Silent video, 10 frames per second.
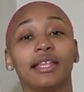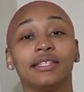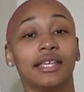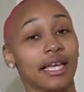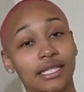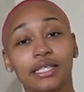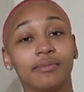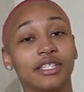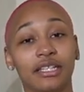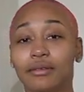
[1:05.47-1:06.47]
Text them,
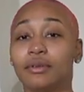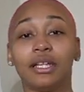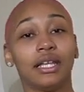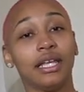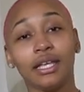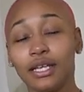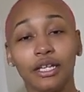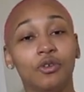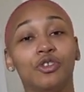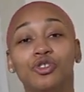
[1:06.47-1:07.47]
send them a link.
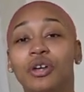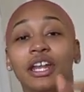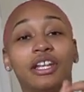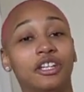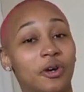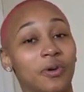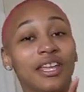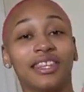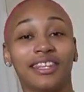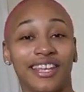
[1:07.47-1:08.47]
Do what you gotta do to
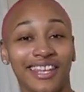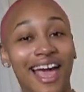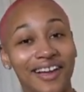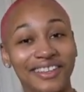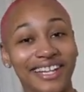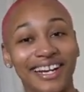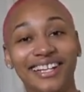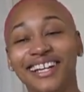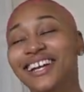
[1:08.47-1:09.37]
get the link out there.